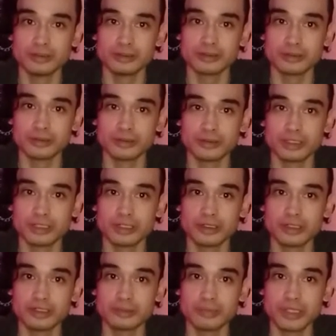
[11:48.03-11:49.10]
So
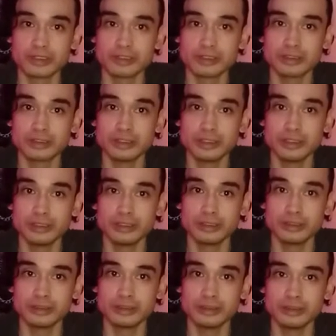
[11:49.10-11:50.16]
it's basically,
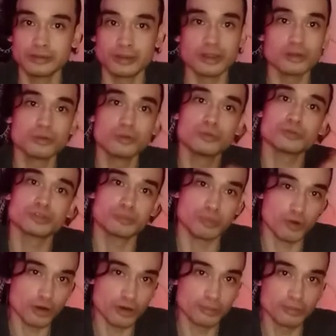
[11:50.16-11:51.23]
you know, the other one was a
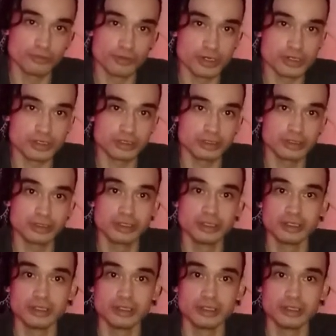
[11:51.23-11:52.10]
portable version.